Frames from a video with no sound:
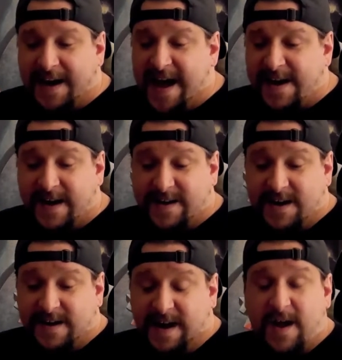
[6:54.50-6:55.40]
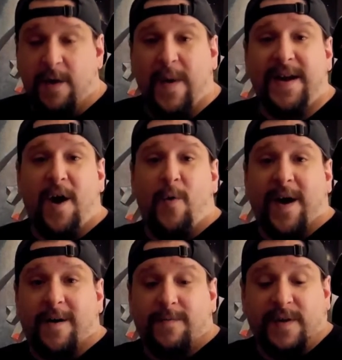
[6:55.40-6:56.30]
And again, it went
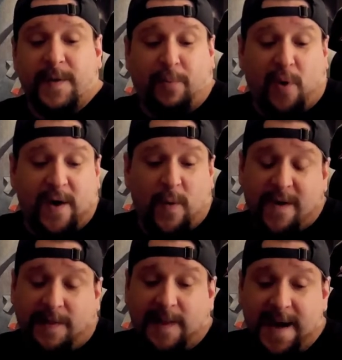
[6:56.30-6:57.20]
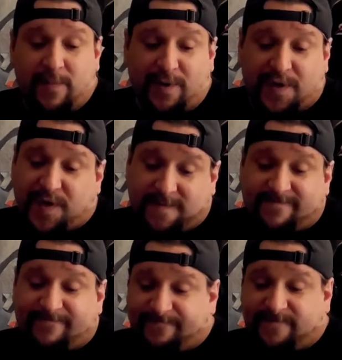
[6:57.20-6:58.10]
nowhere, to the point where the labels,